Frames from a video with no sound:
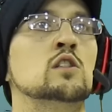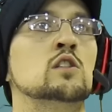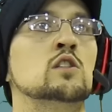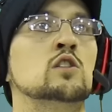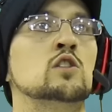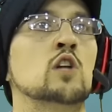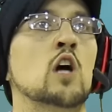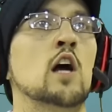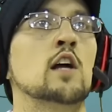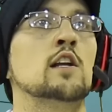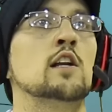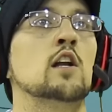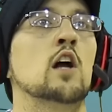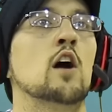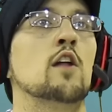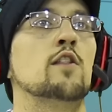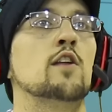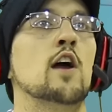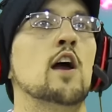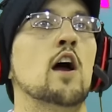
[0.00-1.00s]
Shine it
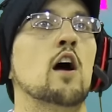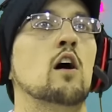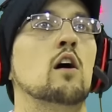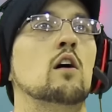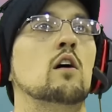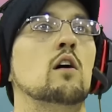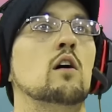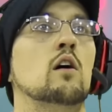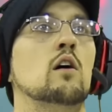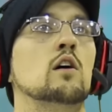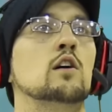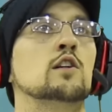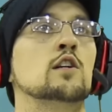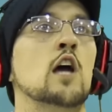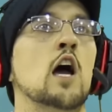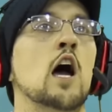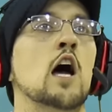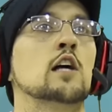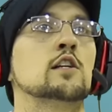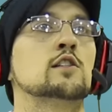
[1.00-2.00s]
on there.
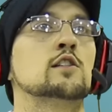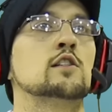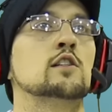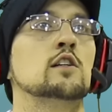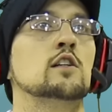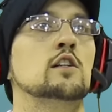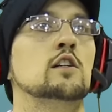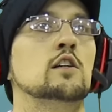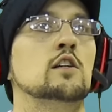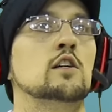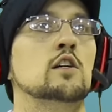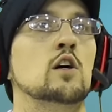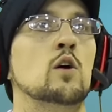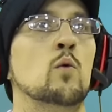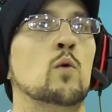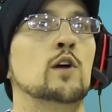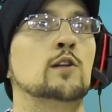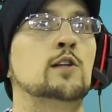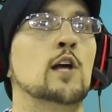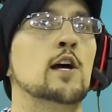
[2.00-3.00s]
Yes,
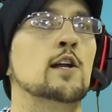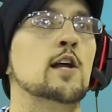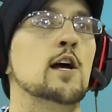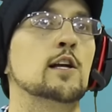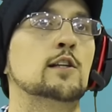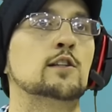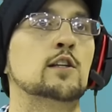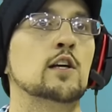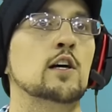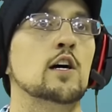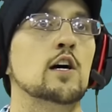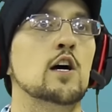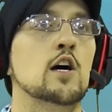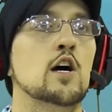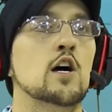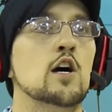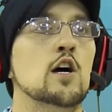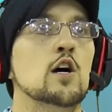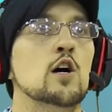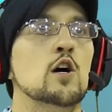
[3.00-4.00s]
we did it.
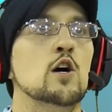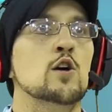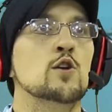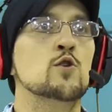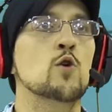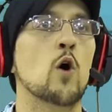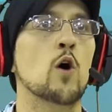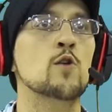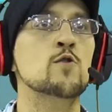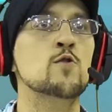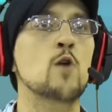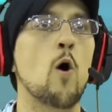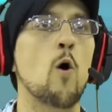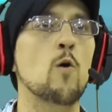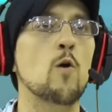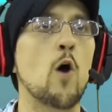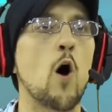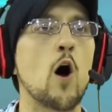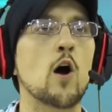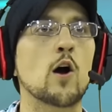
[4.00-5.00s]
You're no
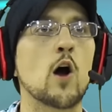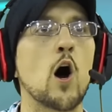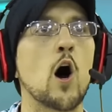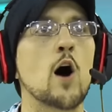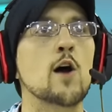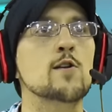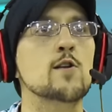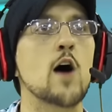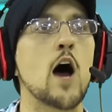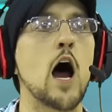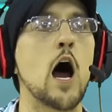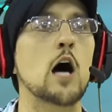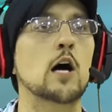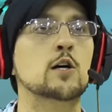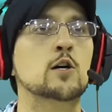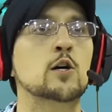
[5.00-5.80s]
longer under our